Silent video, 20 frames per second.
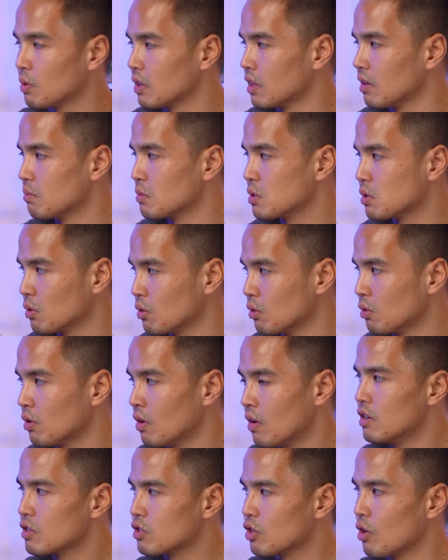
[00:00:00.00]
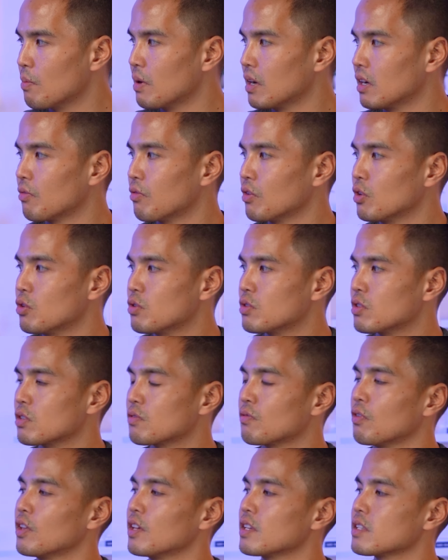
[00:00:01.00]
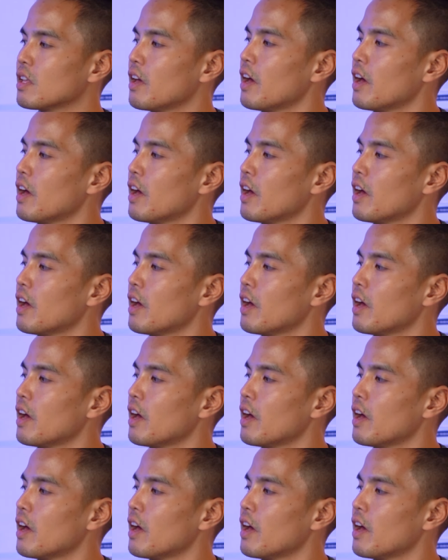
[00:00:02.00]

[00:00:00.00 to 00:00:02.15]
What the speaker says: with them too. So many different uses for this